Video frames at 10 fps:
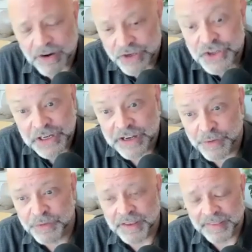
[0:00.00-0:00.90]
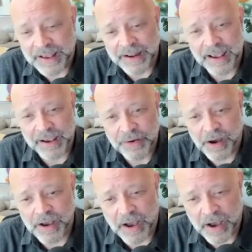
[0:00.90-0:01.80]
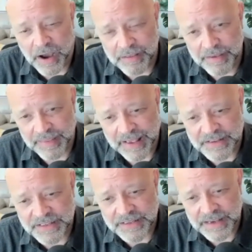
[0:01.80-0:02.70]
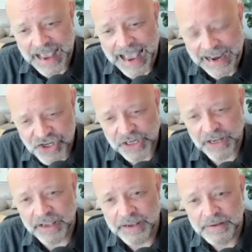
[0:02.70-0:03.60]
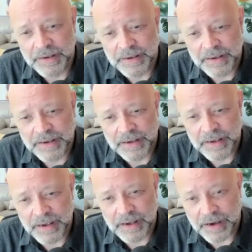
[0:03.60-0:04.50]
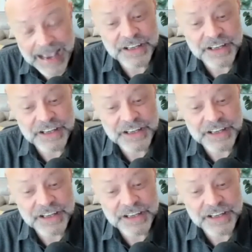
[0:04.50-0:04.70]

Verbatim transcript: I certainly don't think that now. I, I, I think that's actually, I